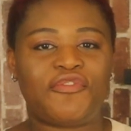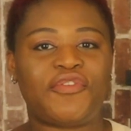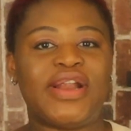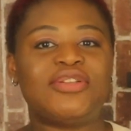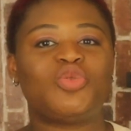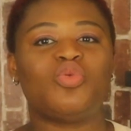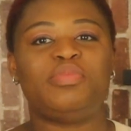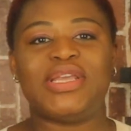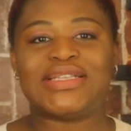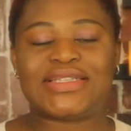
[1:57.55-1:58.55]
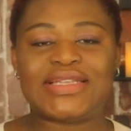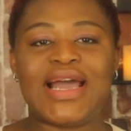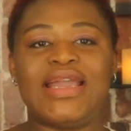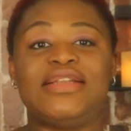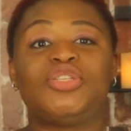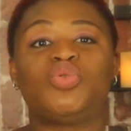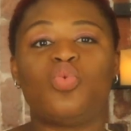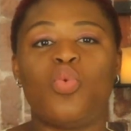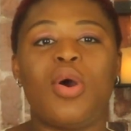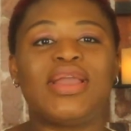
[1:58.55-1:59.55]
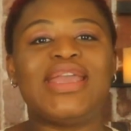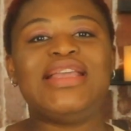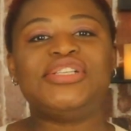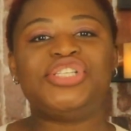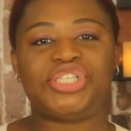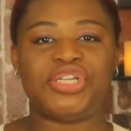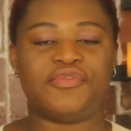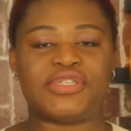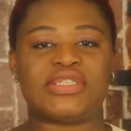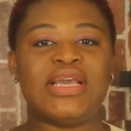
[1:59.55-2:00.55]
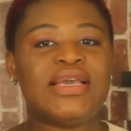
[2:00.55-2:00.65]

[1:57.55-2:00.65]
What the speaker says: friends will be assigned to walk in shifts,